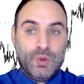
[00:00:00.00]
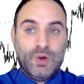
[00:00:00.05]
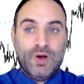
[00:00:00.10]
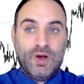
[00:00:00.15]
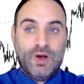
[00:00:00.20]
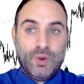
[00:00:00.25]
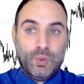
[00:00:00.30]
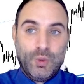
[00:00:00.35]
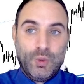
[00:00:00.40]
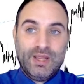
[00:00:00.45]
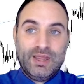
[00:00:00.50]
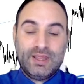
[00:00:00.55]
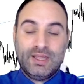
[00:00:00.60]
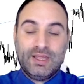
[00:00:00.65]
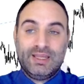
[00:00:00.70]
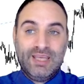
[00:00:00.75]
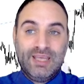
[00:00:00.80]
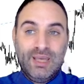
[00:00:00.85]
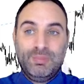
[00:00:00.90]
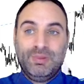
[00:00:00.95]
with
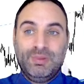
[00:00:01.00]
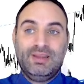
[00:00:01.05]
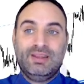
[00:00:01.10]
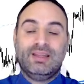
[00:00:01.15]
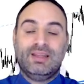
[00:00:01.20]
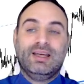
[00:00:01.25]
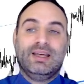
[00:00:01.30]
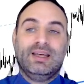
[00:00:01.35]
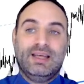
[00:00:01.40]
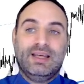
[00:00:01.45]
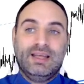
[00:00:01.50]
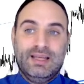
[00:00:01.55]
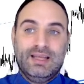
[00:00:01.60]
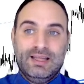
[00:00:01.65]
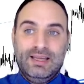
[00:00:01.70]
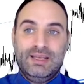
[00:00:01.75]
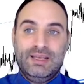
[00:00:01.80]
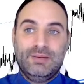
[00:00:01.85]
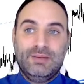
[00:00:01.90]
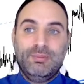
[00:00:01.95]
keeping
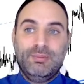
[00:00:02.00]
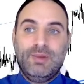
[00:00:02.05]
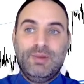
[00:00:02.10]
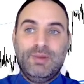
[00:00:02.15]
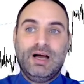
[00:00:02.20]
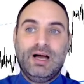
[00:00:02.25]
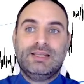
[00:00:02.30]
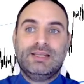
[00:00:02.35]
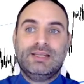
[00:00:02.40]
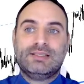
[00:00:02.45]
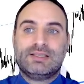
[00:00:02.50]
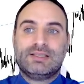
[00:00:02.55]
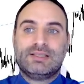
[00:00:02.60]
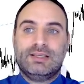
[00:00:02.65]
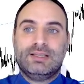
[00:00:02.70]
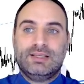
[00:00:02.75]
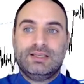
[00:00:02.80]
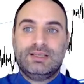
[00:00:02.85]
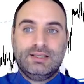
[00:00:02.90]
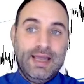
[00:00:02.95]
in mind
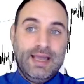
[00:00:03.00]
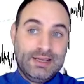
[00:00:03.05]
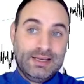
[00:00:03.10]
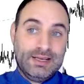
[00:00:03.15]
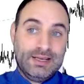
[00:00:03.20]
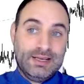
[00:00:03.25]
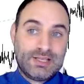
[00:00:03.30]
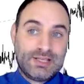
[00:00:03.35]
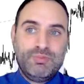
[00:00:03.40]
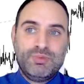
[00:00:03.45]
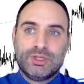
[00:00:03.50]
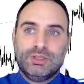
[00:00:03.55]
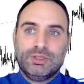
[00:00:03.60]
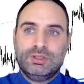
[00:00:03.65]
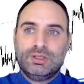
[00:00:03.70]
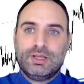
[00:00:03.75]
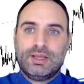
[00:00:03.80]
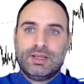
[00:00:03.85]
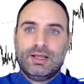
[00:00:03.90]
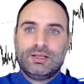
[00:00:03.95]
an assumption
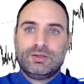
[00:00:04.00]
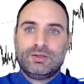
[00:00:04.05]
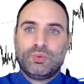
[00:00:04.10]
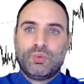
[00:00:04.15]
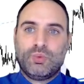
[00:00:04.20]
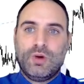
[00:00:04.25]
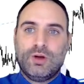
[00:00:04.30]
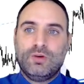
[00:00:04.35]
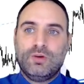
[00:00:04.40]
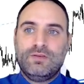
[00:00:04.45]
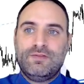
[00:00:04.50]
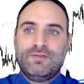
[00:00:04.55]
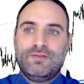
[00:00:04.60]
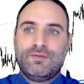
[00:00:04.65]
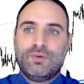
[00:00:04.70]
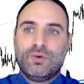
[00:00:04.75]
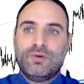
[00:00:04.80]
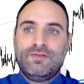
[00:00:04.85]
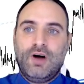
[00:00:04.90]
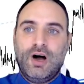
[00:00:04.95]
that
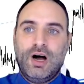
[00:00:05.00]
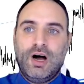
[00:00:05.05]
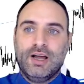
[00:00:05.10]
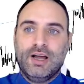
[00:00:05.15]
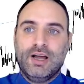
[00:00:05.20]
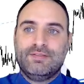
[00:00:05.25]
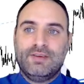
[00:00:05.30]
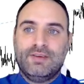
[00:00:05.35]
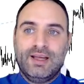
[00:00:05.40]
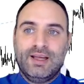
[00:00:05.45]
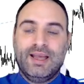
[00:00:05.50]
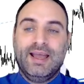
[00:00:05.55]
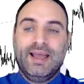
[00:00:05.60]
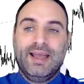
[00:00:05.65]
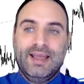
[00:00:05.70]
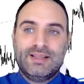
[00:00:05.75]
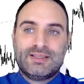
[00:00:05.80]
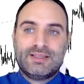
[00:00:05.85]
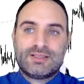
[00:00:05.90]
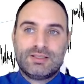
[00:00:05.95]
1045
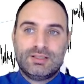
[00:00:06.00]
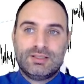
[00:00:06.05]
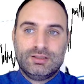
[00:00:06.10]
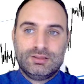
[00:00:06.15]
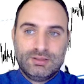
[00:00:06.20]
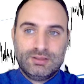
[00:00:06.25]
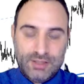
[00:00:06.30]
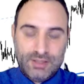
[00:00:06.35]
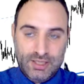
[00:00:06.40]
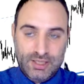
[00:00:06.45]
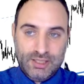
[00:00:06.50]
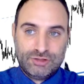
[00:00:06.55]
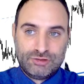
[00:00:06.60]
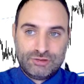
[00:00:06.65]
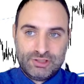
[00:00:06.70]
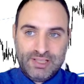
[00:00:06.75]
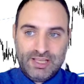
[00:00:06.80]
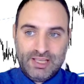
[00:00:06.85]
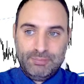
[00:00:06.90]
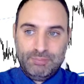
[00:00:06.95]
it's the
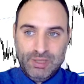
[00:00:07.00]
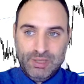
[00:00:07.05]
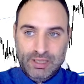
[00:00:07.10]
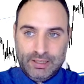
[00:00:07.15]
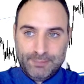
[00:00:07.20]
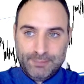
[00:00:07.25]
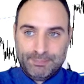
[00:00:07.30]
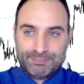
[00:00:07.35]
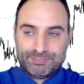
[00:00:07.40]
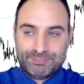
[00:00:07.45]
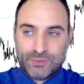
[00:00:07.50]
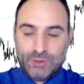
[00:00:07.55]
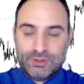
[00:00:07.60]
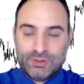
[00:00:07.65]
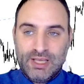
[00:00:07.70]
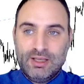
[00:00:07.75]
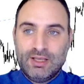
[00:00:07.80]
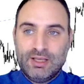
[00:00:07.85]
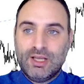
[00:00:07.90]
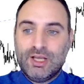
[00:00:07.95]
intraday peak.
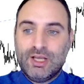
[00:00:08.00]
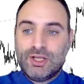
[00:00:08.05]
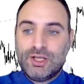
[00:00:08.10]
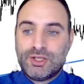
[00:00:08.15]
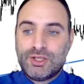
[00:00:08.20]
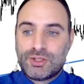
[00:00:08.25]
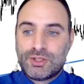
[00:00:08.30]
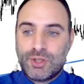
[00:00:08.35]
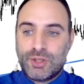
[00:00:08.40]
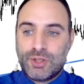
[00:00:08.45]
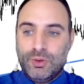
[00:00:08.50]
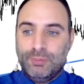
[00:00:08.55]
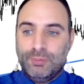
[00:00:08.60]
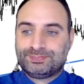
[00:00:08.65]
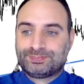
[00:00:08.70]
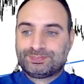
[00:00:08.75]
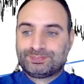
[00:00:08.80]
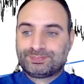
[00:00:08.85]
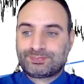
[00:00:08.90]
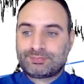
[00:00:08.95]
Okay, so
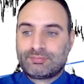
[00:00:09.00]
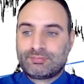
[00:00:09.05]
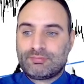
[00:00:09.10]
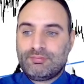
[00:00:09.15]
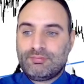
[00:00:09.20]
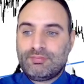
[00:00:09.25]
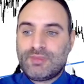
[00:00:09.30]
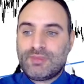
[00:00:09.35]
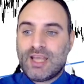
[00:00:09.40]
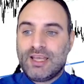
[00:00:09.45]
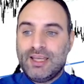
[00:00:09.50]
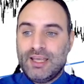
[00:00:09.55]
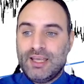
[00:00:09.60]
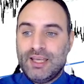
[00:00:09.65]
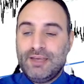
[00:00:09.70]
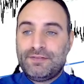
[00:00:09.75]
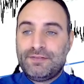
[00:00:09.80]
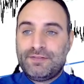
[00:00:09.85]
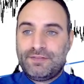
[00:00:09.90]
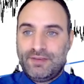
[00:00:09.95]

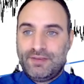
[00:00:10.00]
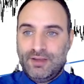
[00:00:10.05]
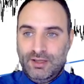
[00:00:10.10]
if